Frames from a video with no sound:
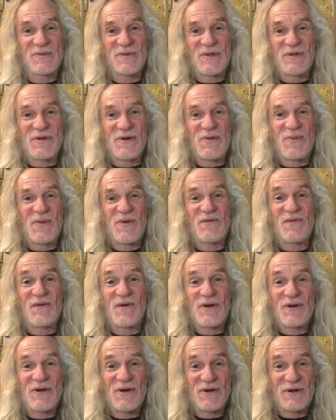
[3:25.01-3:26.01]
You know, before
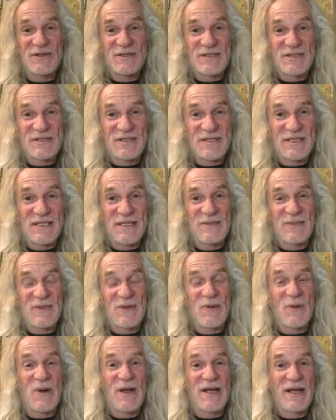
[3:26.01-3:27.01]
you go to sleep,
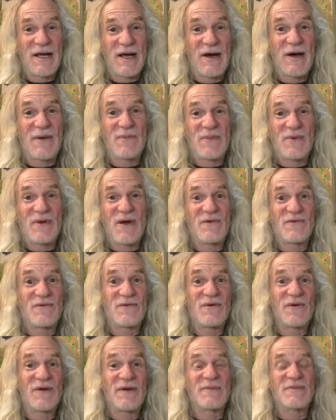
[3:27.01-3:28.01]
you wake up, you have
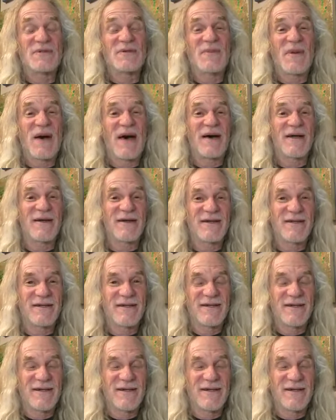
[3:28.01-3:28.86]
dreams about it